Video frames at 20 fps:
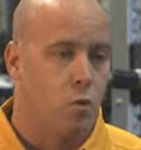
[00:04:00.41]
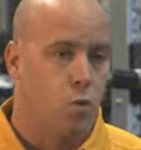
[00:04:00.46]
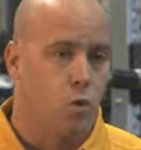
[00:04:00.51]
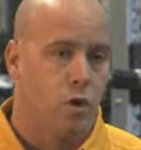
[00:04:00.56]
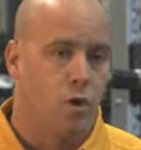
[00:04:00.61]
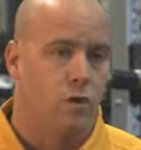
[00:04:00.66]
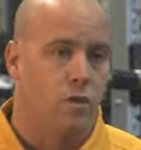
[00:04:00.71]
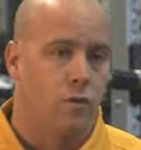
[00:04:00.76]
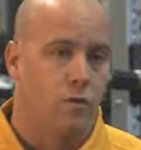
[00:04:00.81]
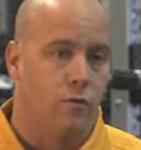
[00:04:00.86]
that
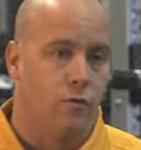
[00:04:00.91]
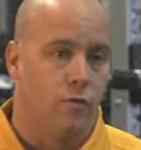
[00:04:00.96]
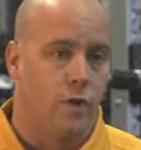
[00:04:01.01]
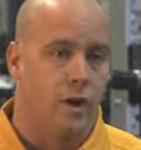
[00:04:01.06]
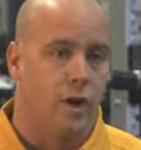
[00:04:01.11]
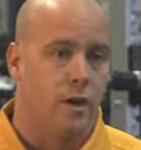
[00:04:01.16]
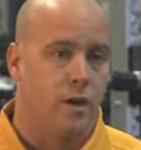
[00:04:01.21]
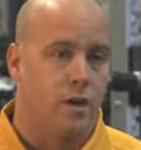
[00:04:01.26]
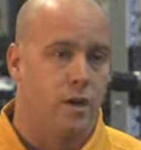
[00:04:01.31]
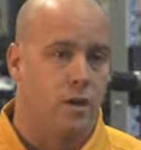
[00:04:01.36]
we're
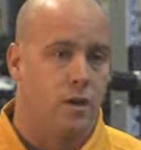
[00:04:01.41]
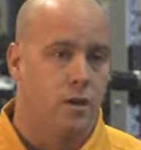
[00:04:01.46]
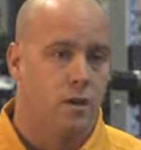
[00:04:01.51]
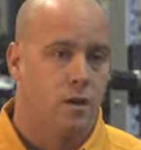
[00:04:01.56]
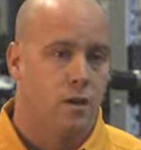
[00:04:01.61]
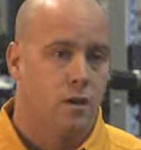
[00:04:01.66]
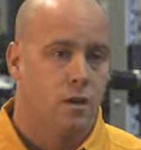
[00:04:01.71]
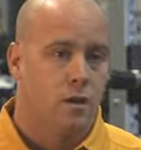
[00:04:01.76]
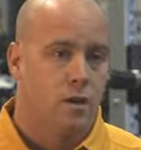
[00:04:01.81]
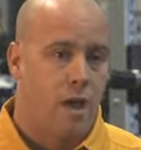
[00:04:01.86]
very
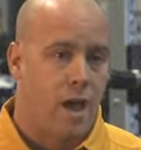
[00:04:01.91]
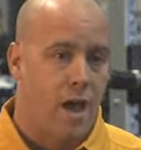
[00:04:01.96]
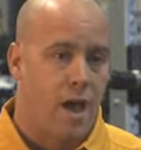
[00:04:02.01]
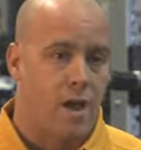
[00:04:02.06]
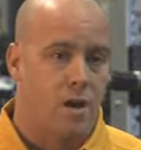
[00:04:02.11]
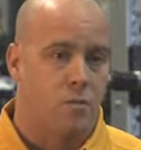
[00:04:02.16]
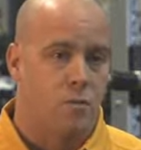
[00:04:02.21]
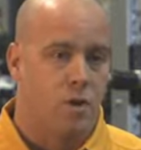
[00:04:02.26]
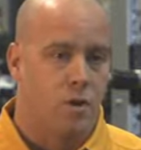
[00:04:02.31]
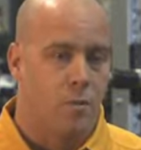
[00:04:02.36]

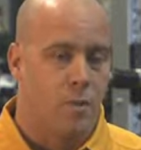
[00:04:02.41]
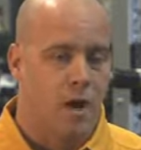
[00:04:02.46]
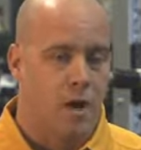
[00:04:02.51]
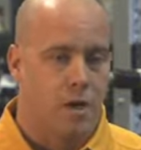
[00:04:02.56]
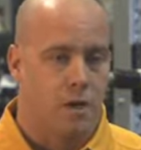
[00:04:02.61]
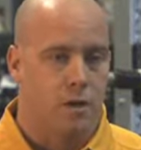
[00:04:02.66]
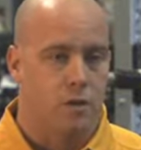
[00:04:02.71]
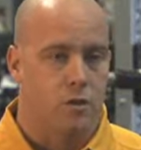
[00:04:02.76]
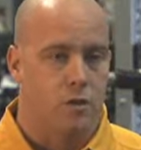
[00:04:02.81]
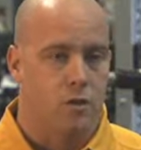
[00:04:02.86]
adamant
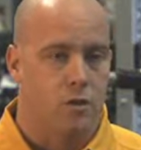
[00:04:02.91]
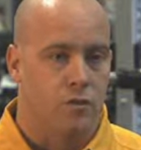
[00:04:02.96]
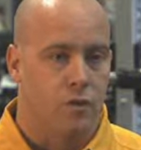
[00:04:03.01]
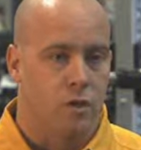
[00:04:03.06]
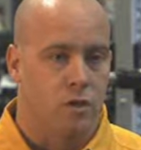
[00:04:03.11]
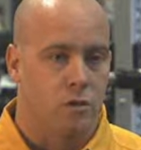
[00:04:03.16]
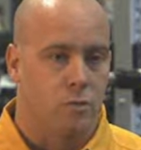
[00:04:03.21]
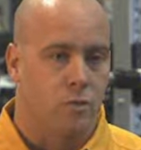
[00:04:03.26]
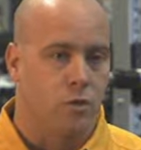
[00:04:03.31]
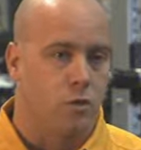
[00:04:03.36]
about here at the
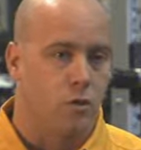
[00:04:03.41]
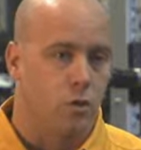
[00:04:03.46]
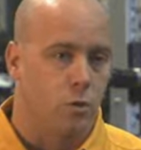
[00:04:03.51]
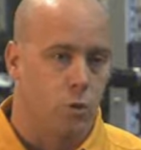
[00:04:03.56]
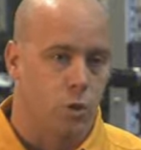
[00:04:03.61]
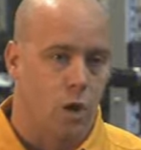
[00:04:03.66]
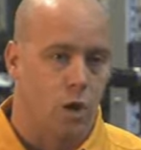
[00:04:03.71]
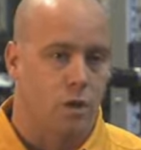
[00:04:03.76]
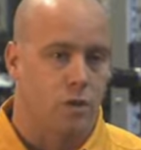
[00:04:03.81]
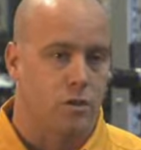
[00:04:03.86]
University of Missouri
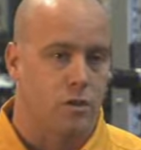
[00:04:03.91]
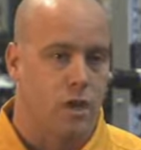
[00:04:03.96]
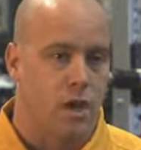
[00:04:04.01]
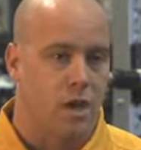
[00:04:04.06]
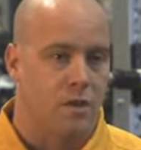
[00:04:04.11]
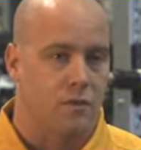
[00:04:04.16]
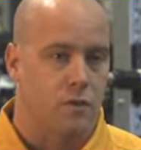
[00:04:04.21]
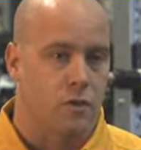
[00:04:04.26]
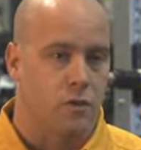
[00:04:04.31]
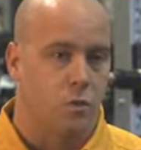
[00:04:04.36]
with our
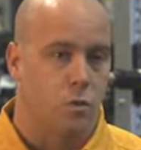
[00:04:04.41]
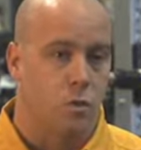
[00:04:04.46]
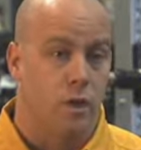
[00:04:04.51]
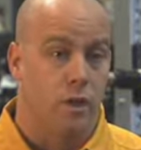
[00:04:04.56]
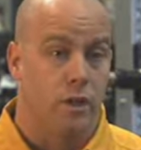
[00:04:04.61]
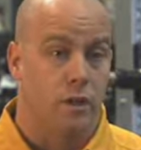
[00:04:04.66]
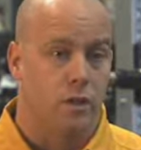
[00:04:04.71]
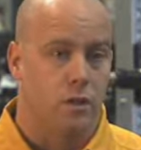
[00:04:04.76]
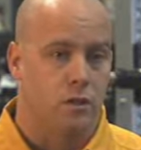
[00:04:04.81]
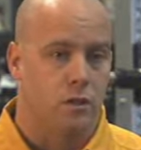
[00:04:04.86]
staff is a
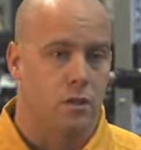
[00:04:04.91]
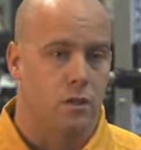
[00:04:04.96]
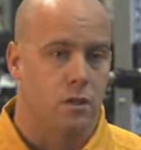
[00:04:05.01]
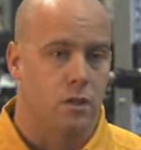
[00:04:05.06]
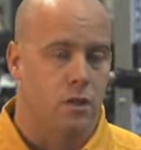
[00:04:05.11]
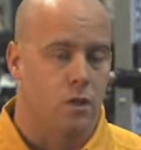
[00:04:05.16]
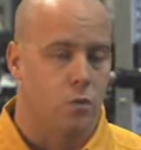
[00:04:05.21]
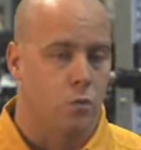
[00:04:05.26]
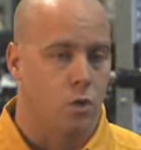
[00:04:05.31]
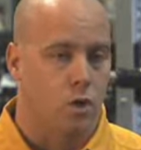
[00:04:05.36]
willingness to
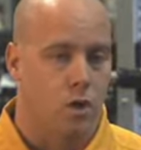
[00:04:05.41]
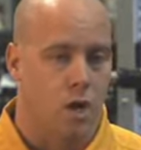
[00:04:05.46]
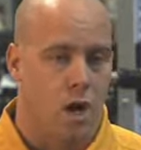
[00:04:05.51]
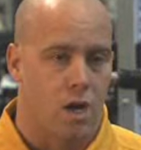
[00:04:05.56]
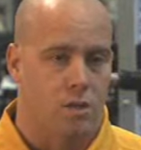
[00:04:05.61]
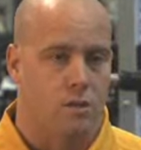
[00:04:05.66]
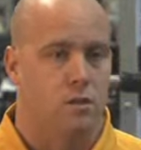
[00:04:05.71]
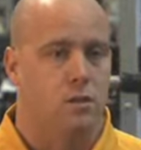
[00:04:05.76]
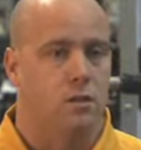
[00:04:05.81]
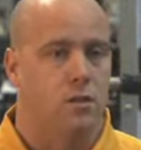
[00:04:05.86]
learn. We're
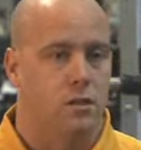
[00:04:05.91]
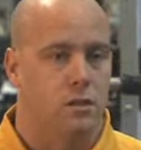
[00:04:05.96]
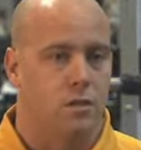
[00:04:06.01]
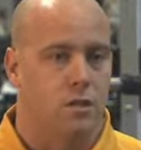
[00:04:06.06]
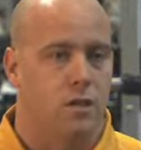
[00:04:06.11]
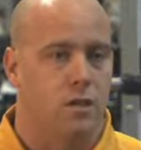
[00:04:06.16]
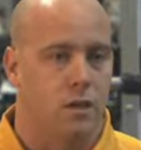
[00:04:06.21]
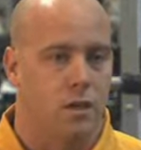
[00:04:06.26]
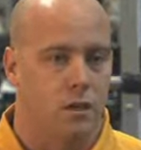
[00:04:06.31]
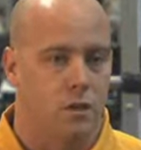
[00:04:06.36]
constantly
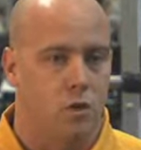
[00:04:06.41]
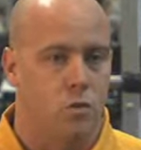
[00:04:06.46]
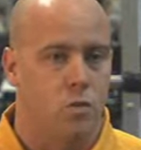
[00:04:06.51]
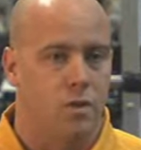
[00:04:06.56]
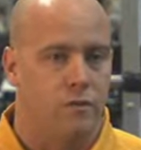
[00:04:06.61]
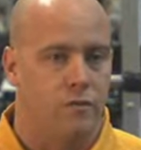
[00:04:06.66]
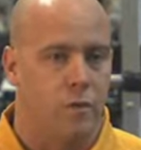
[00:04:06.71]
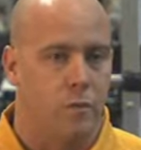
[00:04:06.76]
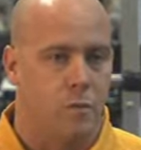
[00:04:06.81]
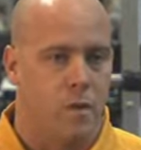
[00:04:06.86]
seeking
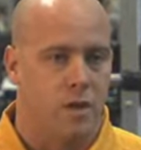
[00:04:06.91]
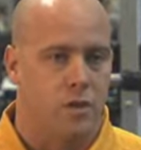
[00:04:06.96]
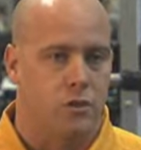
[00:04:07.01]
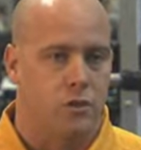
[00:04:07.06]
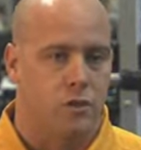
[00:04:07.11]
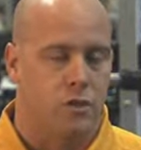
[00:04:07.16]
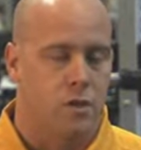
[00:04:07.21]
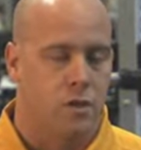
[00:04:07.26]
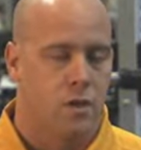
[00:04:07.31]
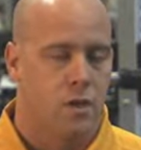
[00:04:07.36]
new
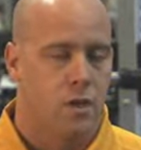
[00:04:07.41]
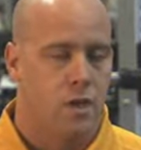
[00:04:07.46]
information.